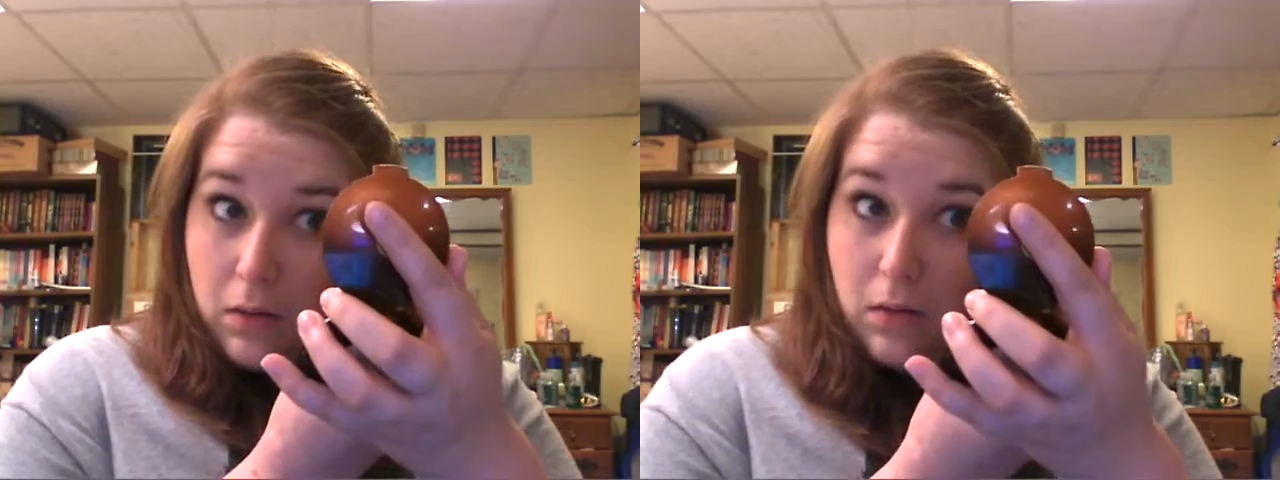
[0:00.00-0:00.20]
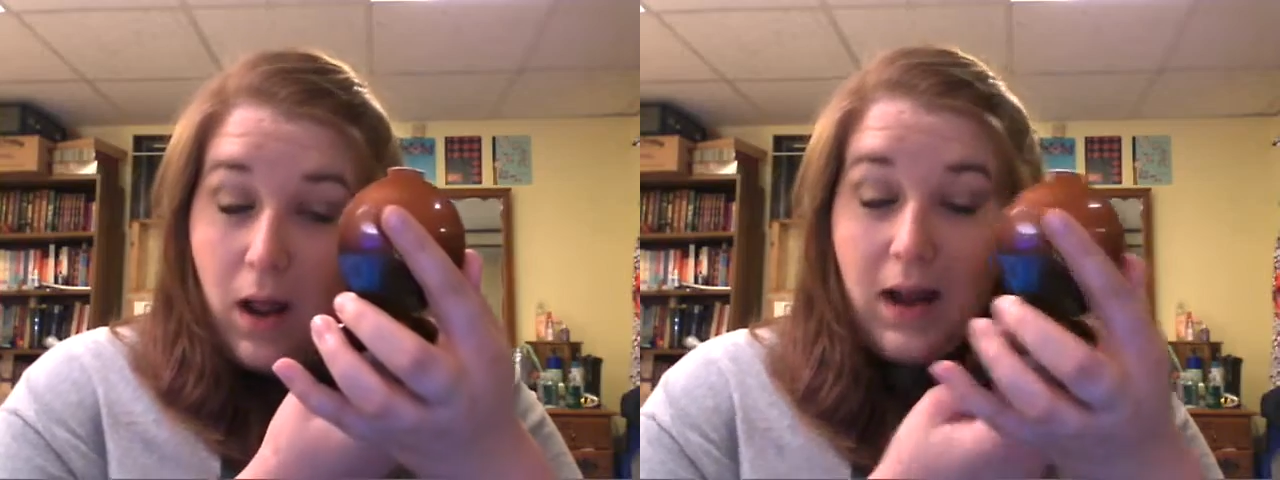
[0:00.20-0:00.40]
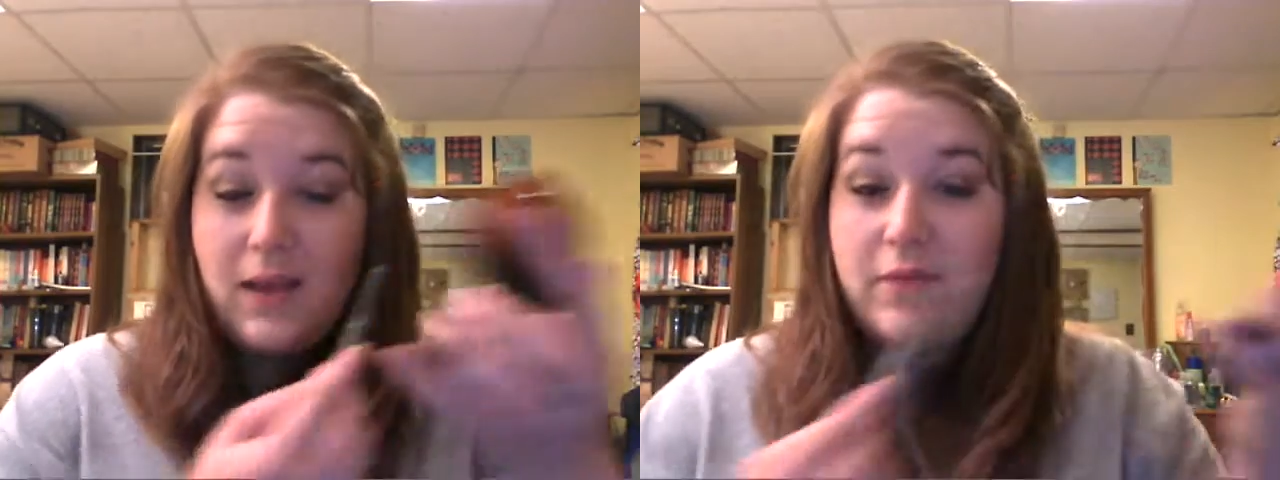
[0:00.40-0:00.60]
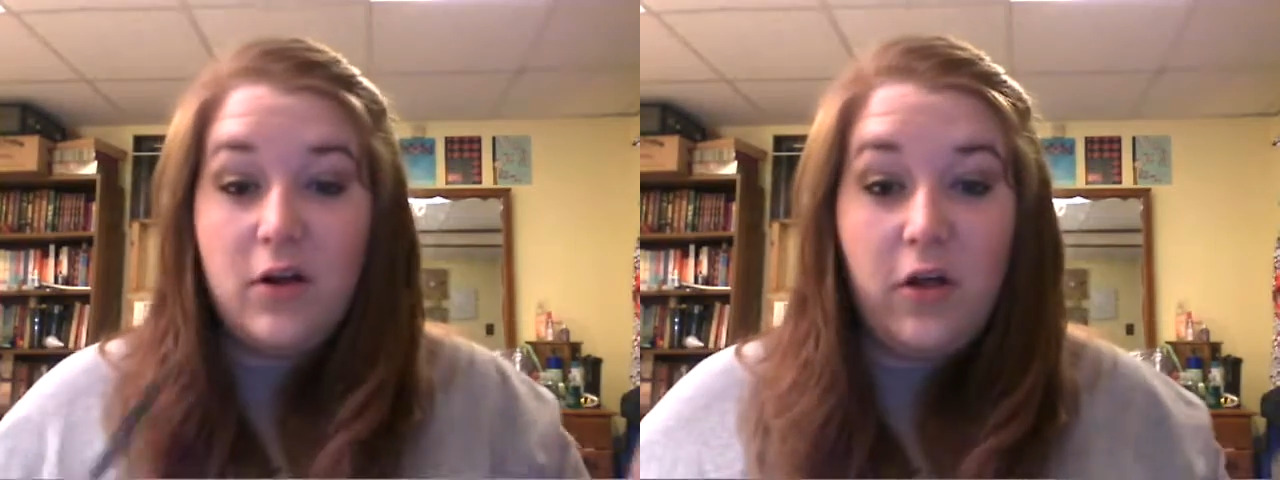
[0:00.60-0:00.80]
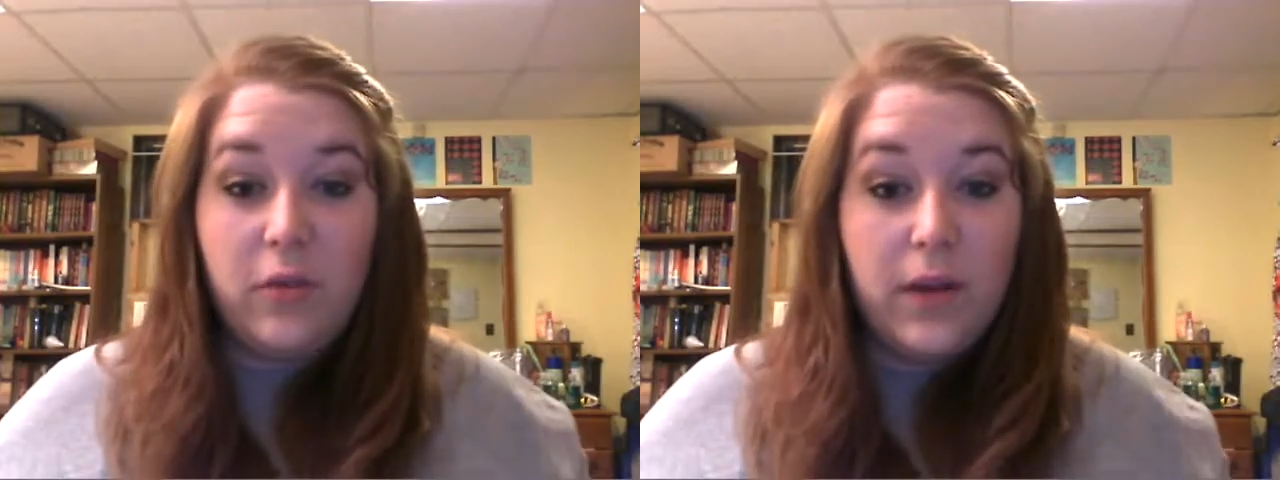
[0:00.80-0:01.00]
Not
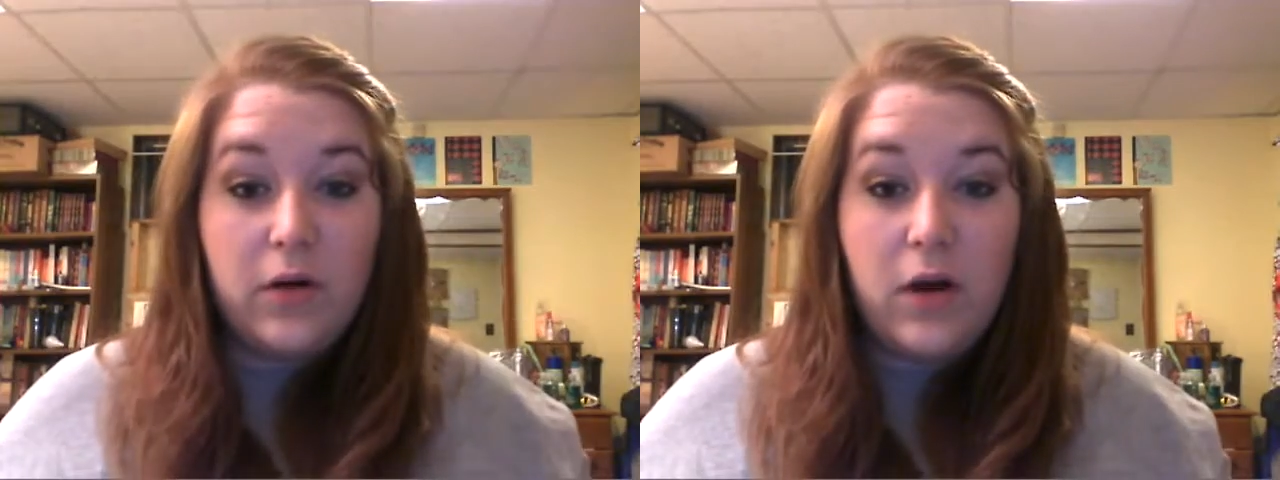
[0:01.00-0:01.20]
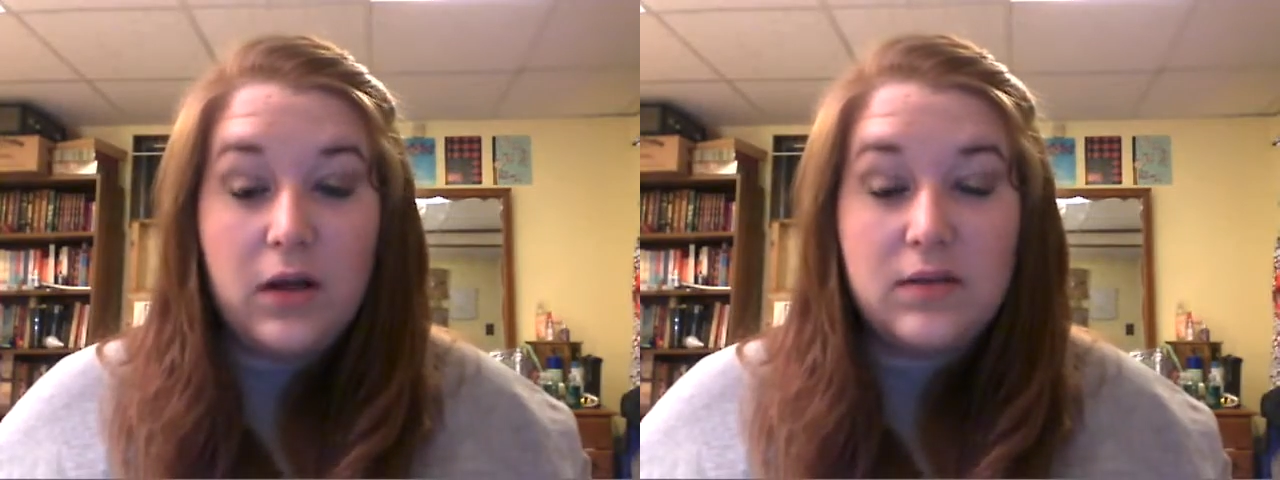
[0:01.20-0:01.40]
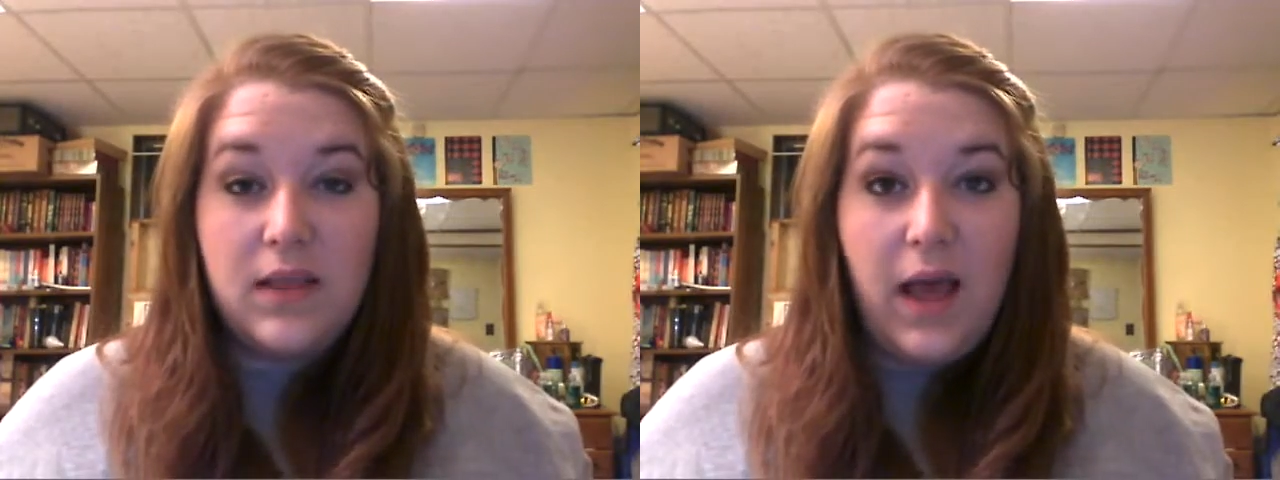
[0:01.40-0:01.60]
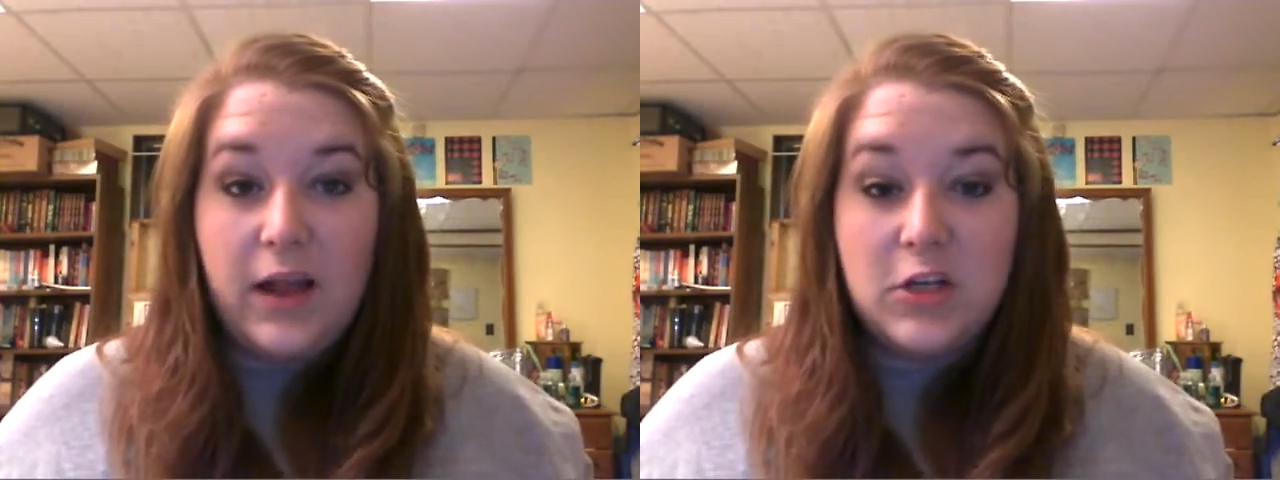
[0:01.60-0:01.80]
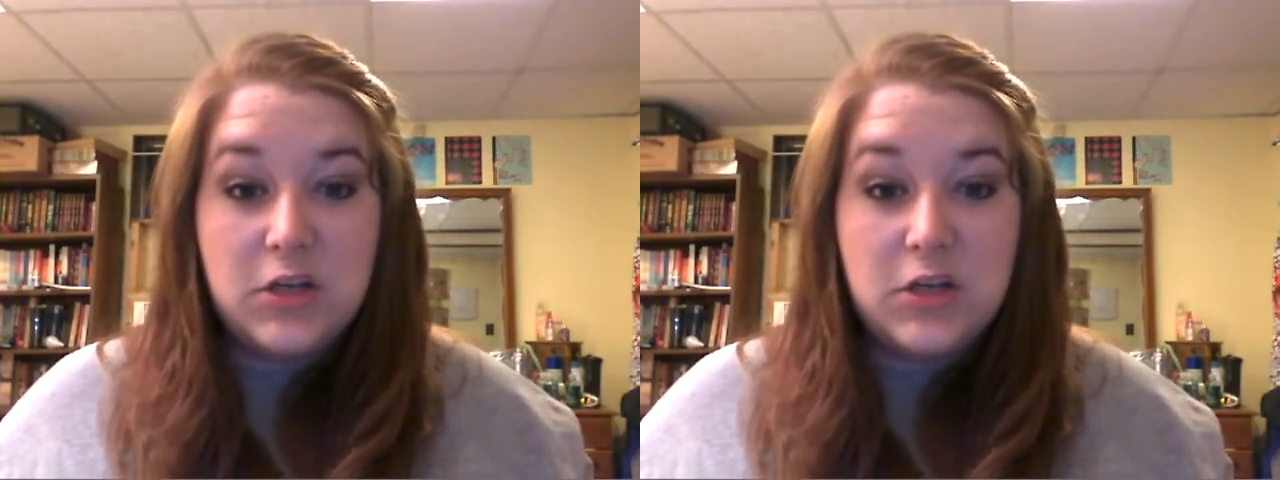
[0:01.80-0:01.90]
even all the way across the eye,